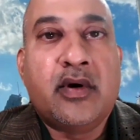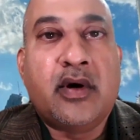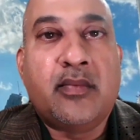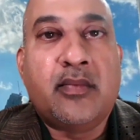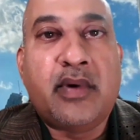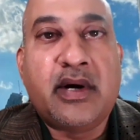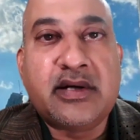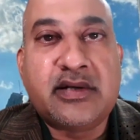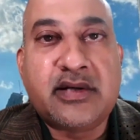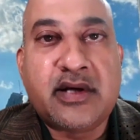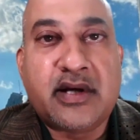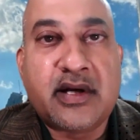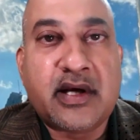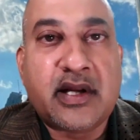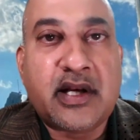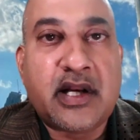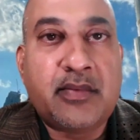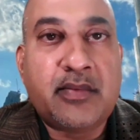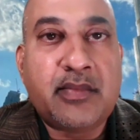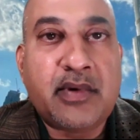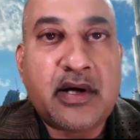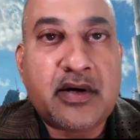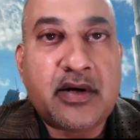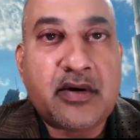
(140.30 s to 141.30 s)
by sending an
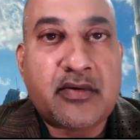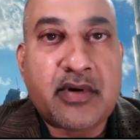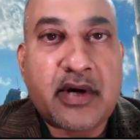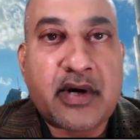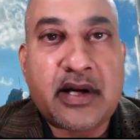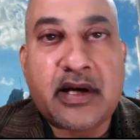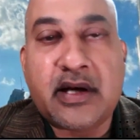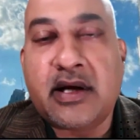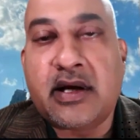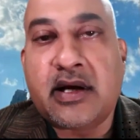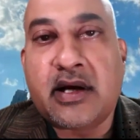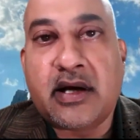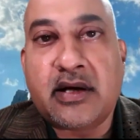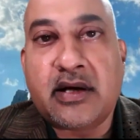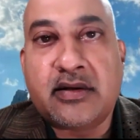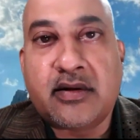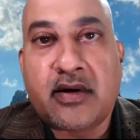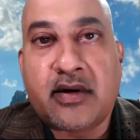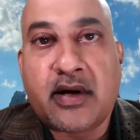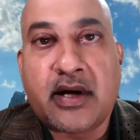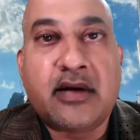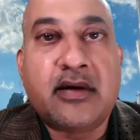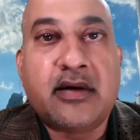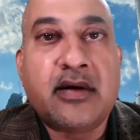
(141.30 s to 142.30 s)
email to
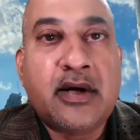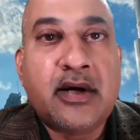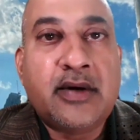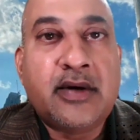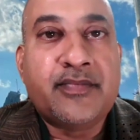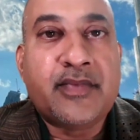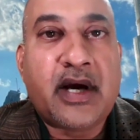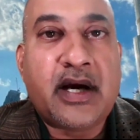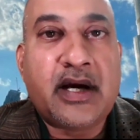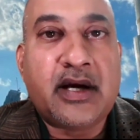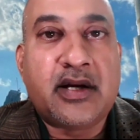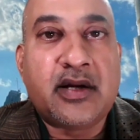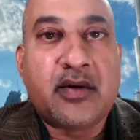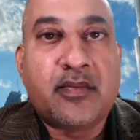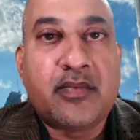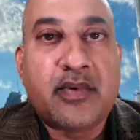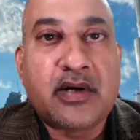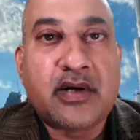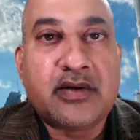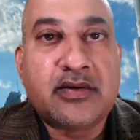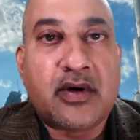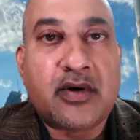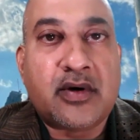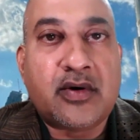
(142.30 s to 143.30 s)

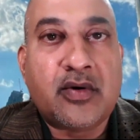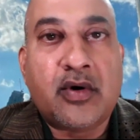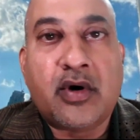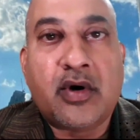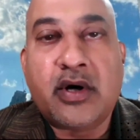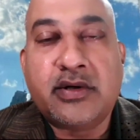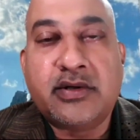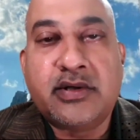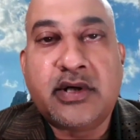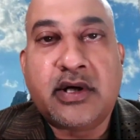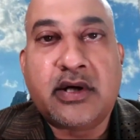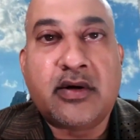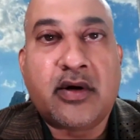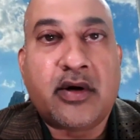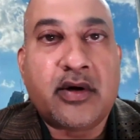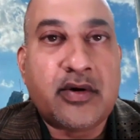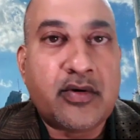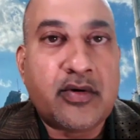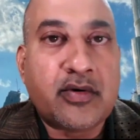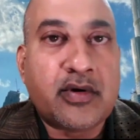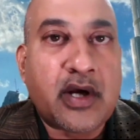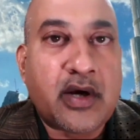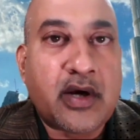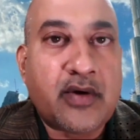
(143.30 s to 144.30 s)

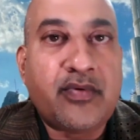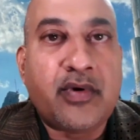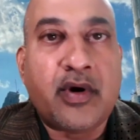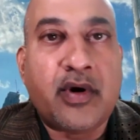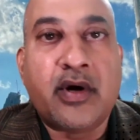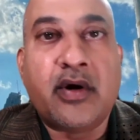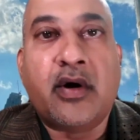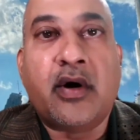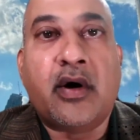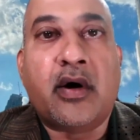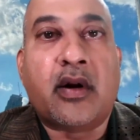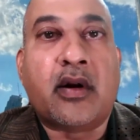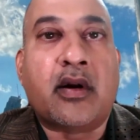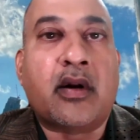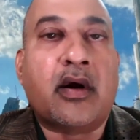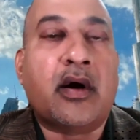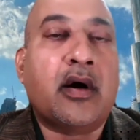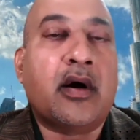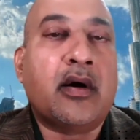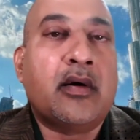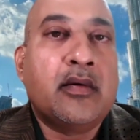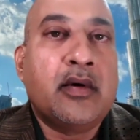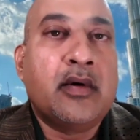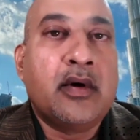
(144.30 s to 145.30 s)
training@iisss.org.uk for
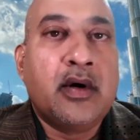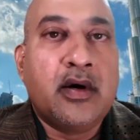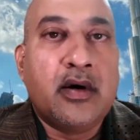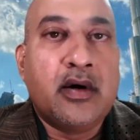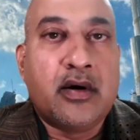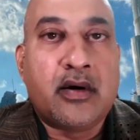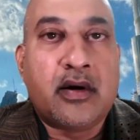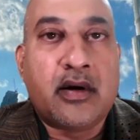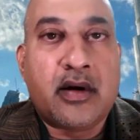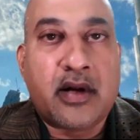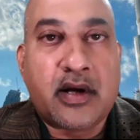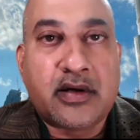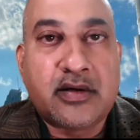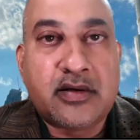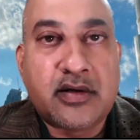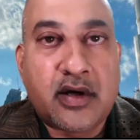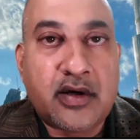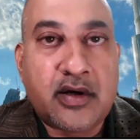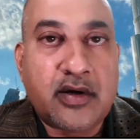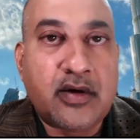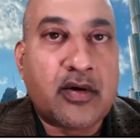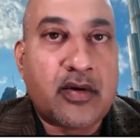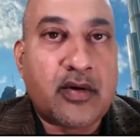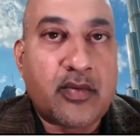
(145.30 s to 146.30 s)
your next
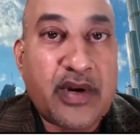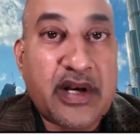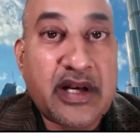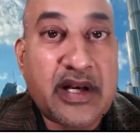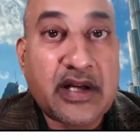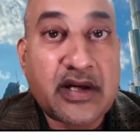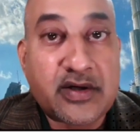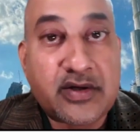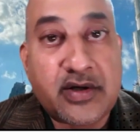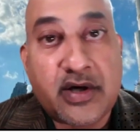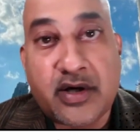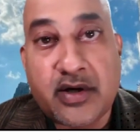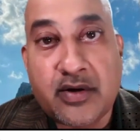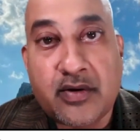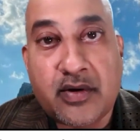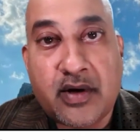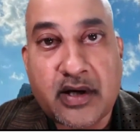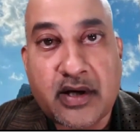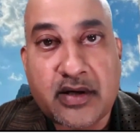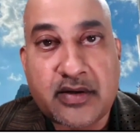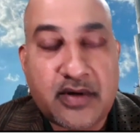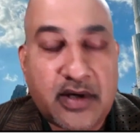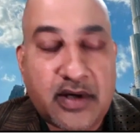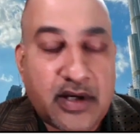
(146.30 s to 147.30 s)
schedule, winning schedule
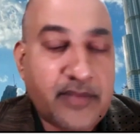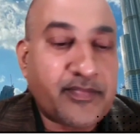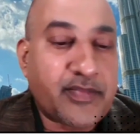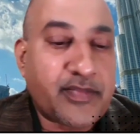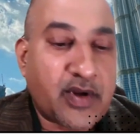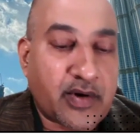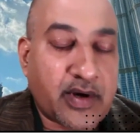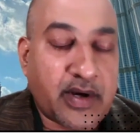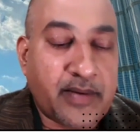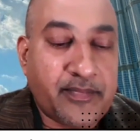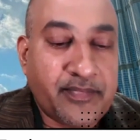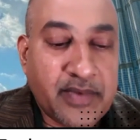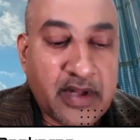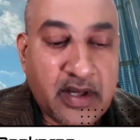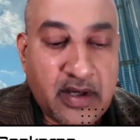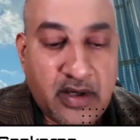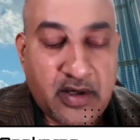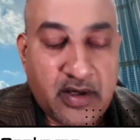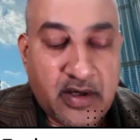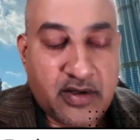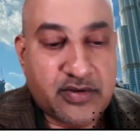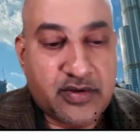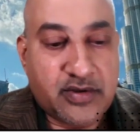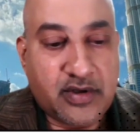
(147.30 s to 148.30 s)
actually. Okay,
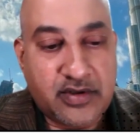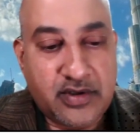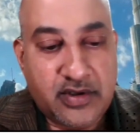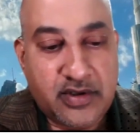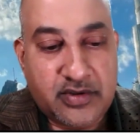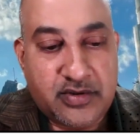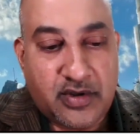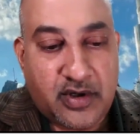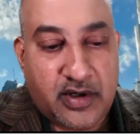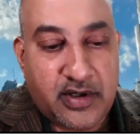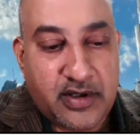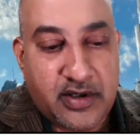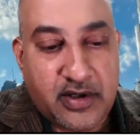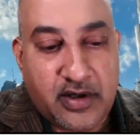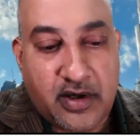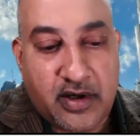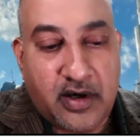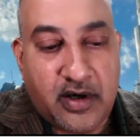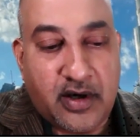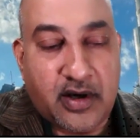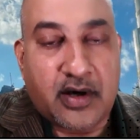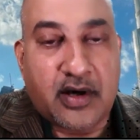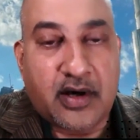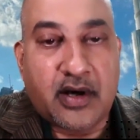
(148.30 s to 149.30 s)
so this is on
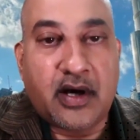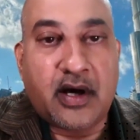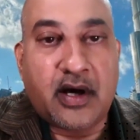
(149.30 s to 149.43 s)
your